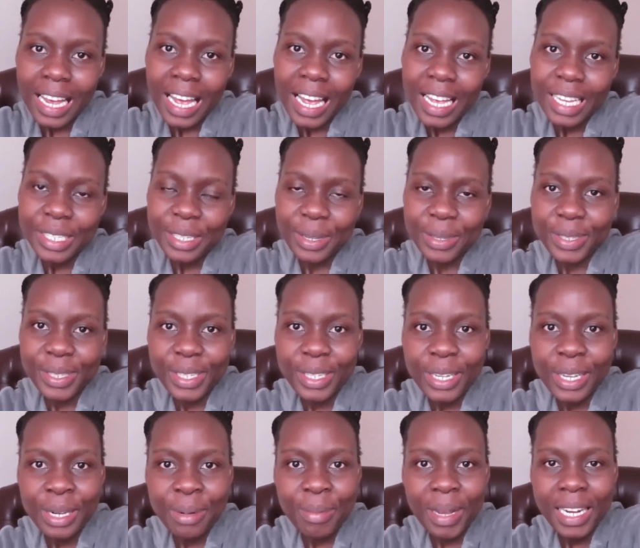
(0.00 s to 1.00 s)
guys i'll
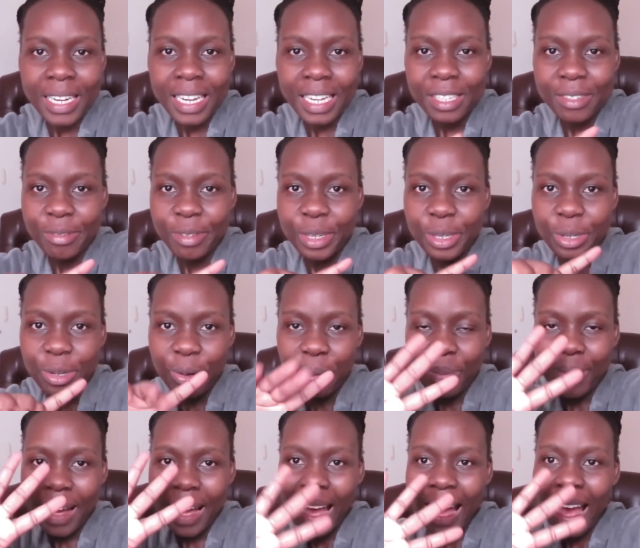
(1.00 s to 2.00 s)
see you in my next video
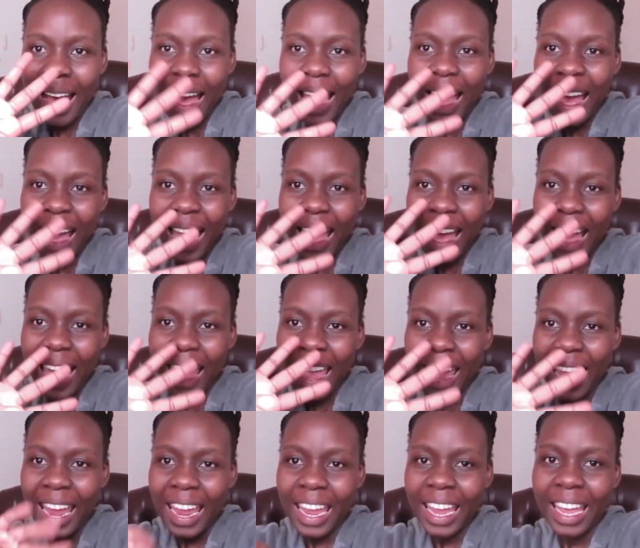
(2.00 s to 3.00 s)

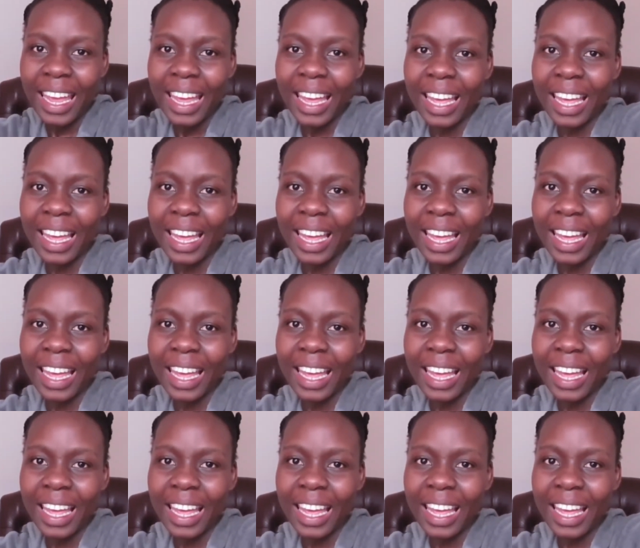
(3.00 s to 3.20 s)
bye